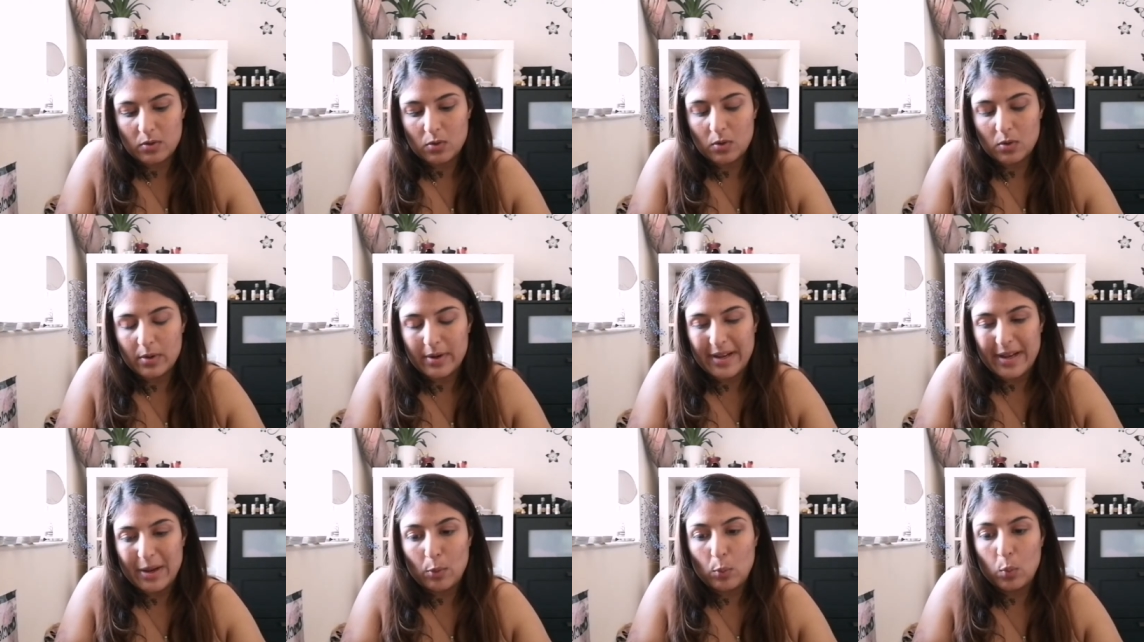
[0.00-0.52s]

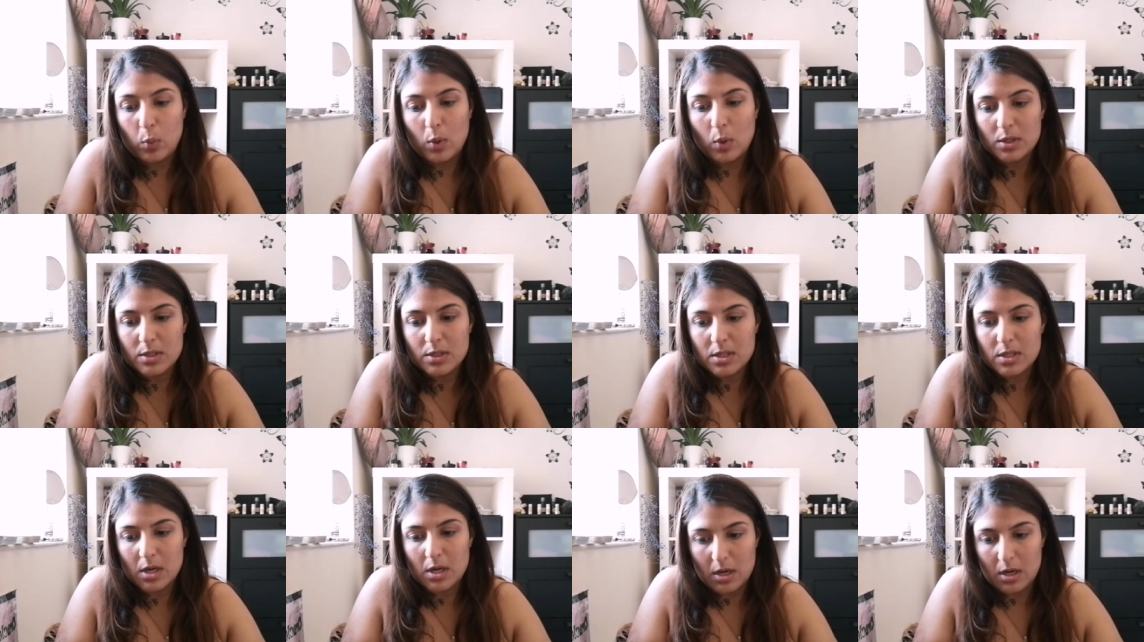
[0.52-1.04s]
or it
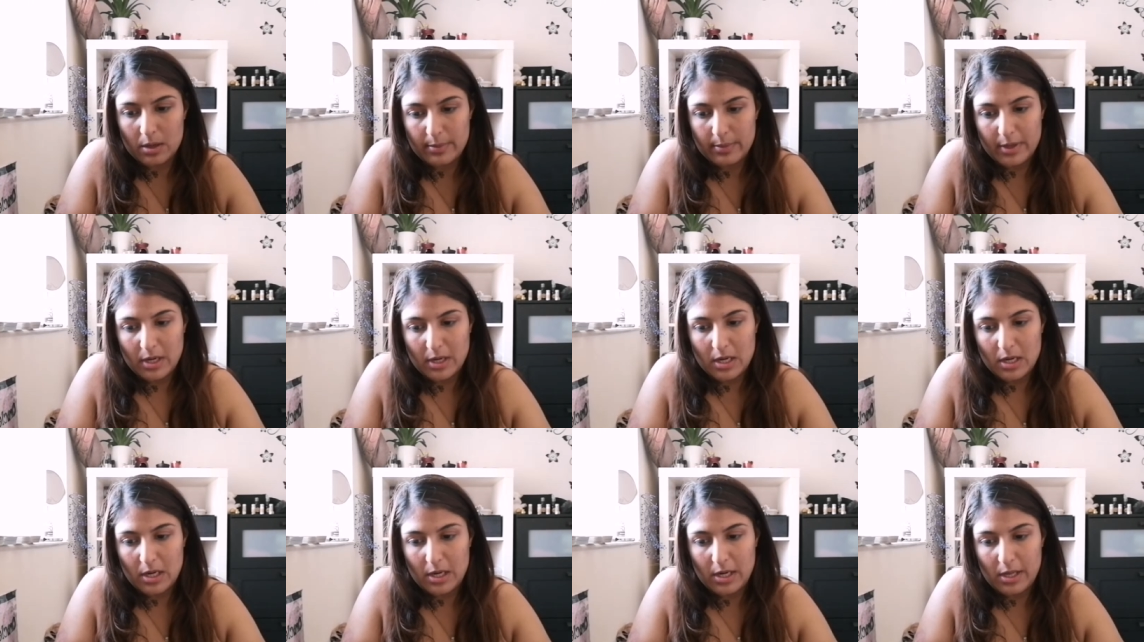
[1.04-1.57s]
was
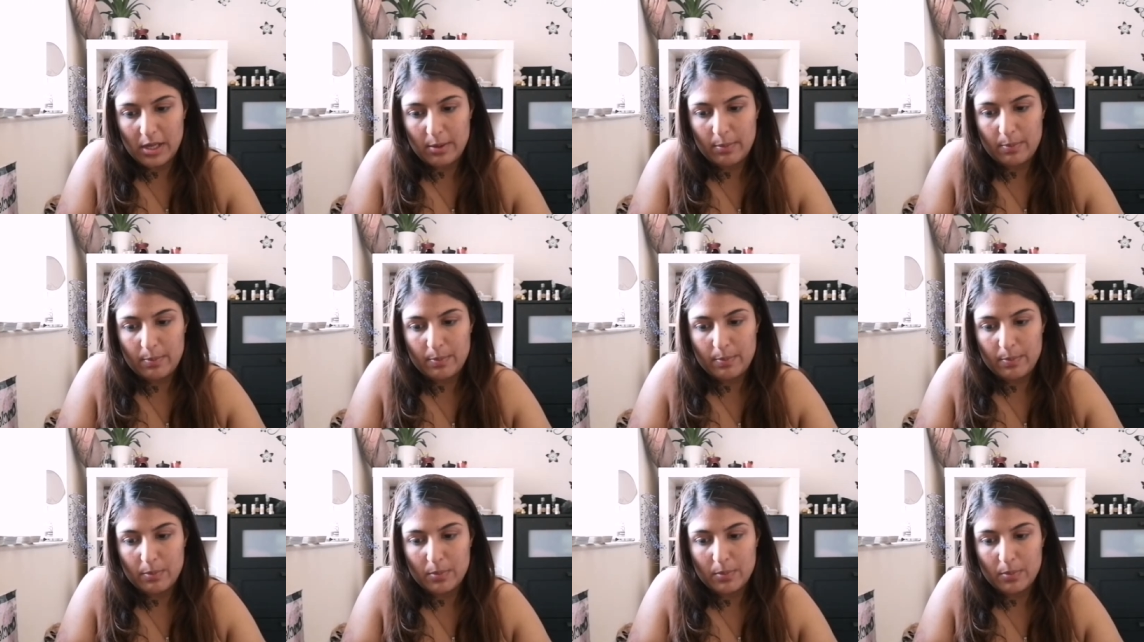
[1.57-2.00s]
karmically